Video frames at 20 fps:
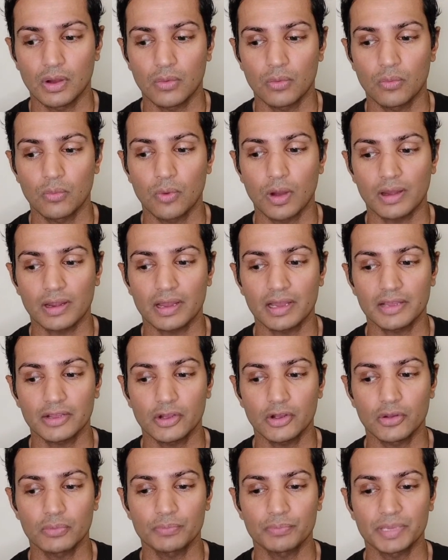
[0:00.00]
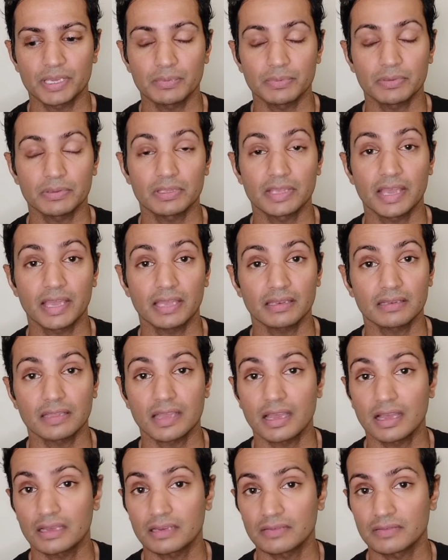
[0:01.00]
What I hope people get
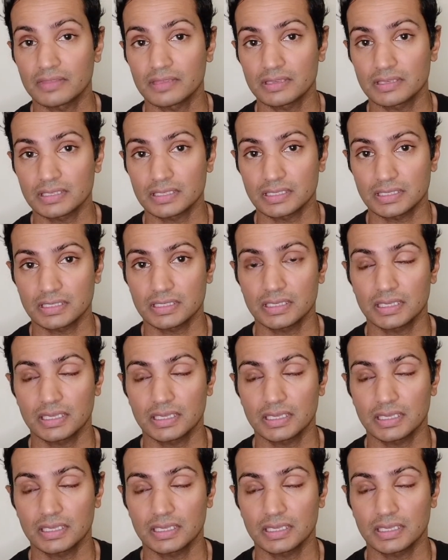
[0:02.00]
out of this